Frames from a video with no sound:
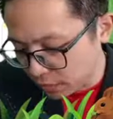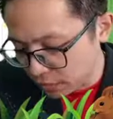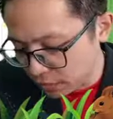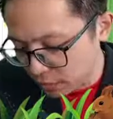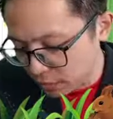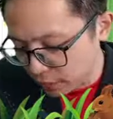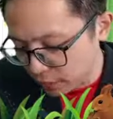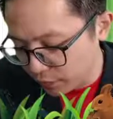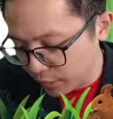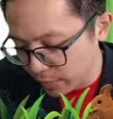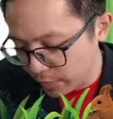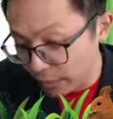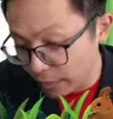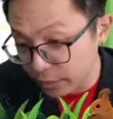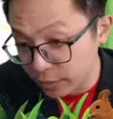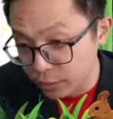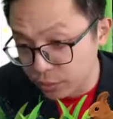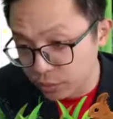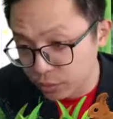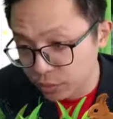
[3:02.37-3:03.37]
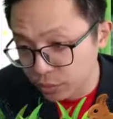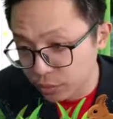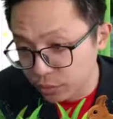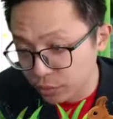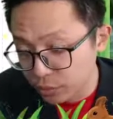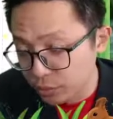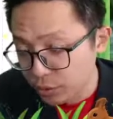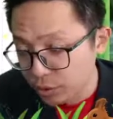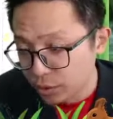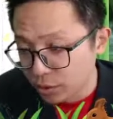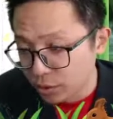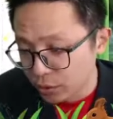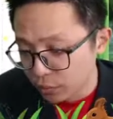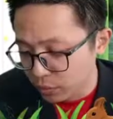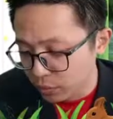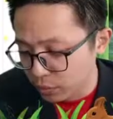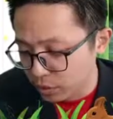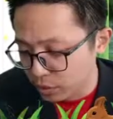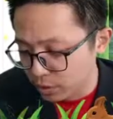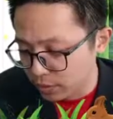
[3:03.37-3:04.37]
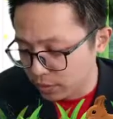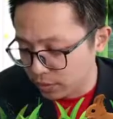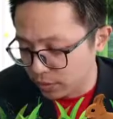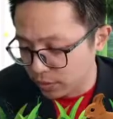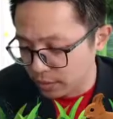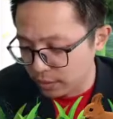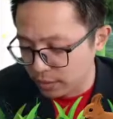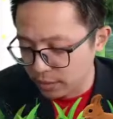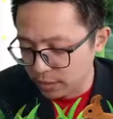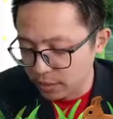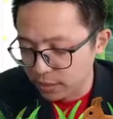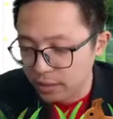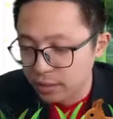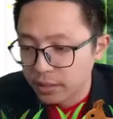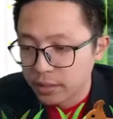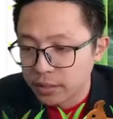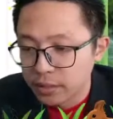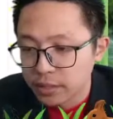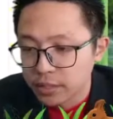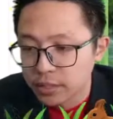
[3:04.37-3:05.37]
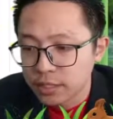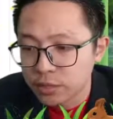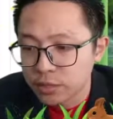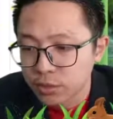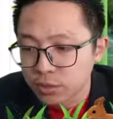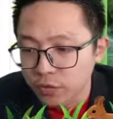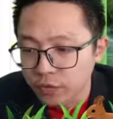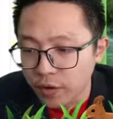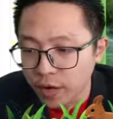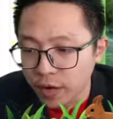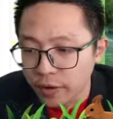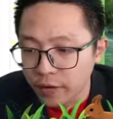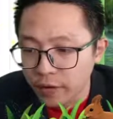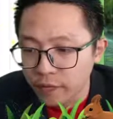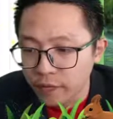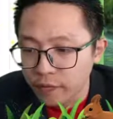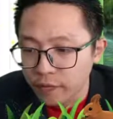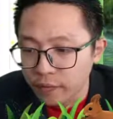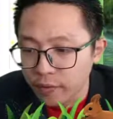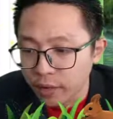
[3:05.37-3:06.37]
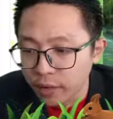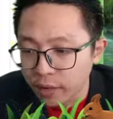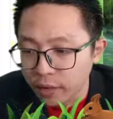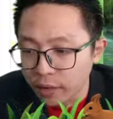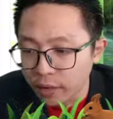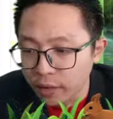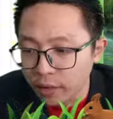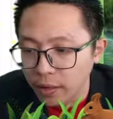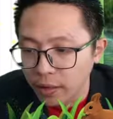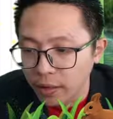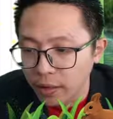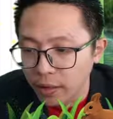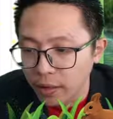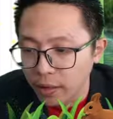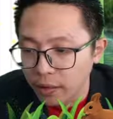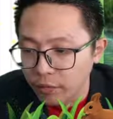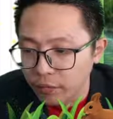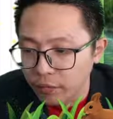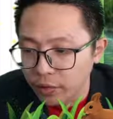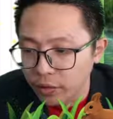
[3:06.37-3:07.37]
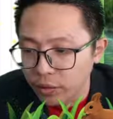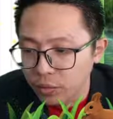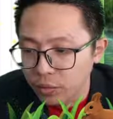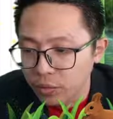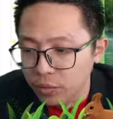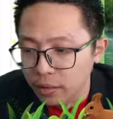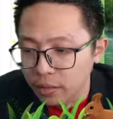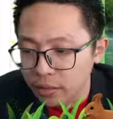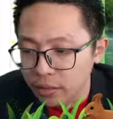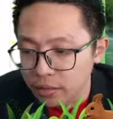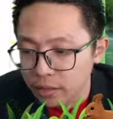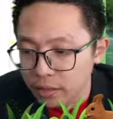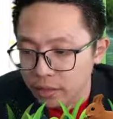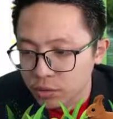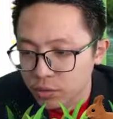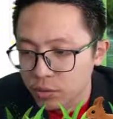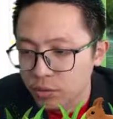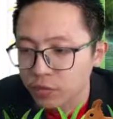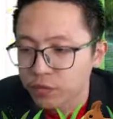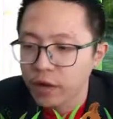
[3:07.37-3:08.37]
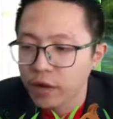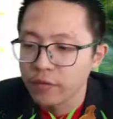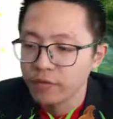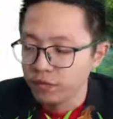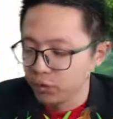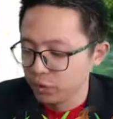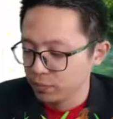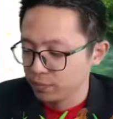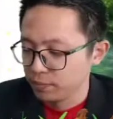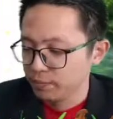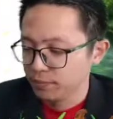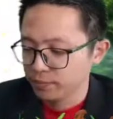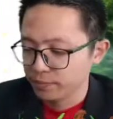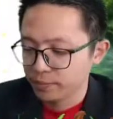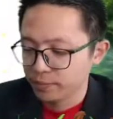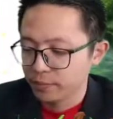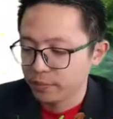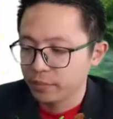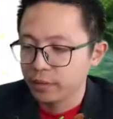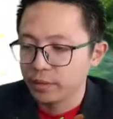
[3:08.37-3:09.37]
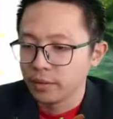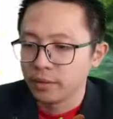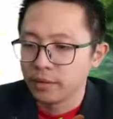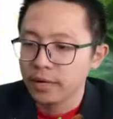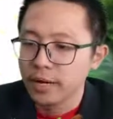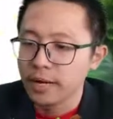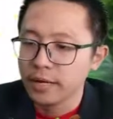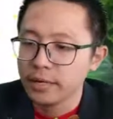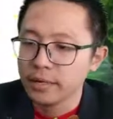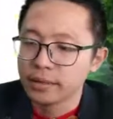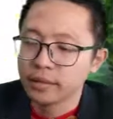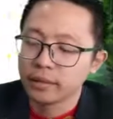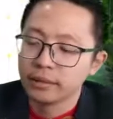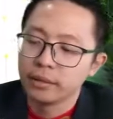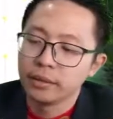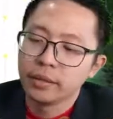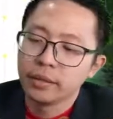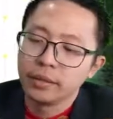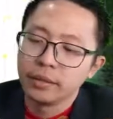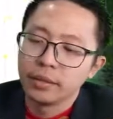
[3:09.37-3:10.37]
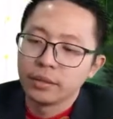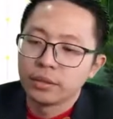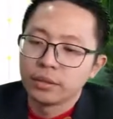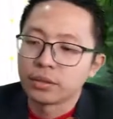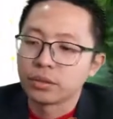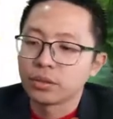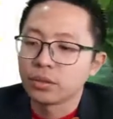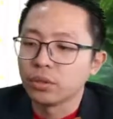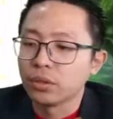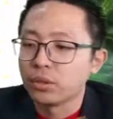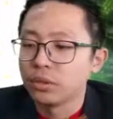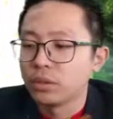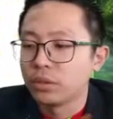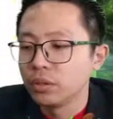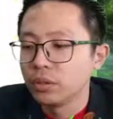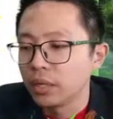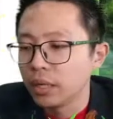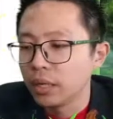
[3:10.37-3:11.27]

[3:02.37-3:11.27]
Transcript: divided by 2, which is 625. V2 is 625 volt. Alright, so